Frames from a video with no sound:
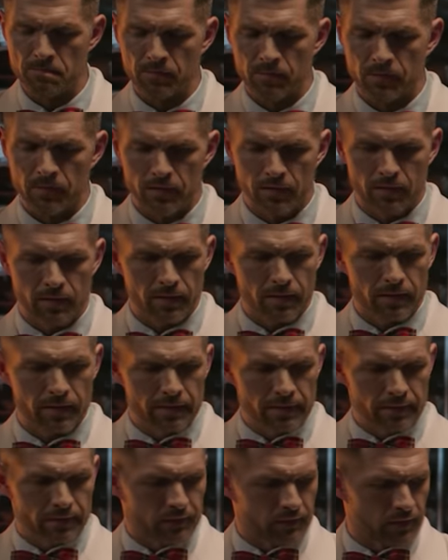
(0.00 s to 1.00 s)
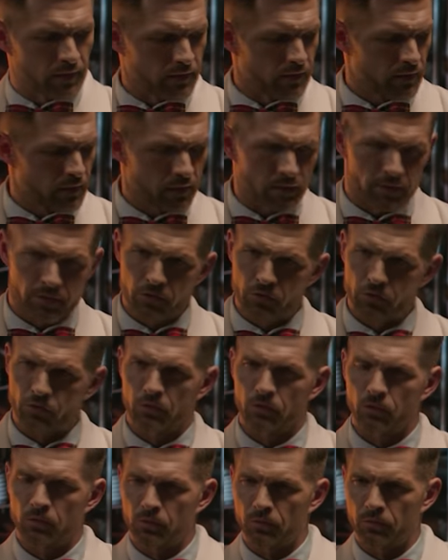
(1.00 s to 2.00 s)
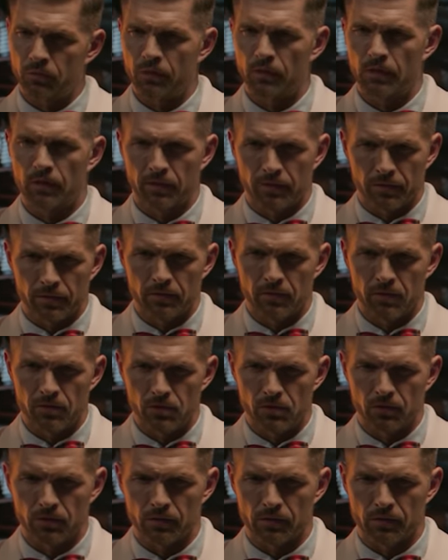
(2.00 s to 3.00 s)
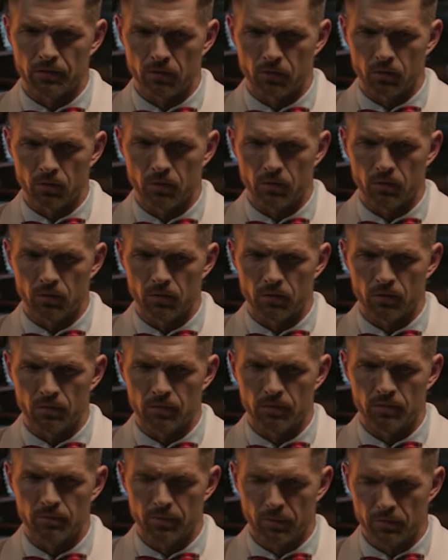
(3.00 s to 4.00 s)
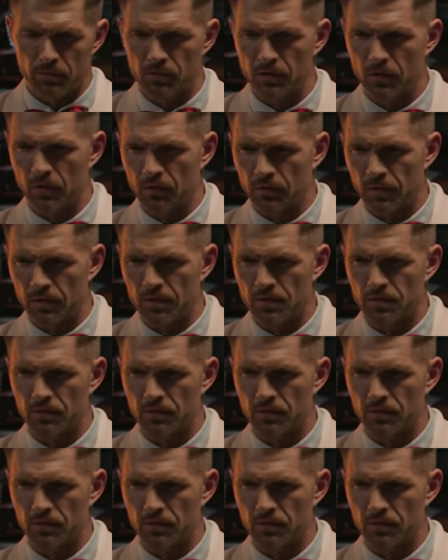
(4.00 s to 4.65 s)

right? Since the number of lots is limited, the highest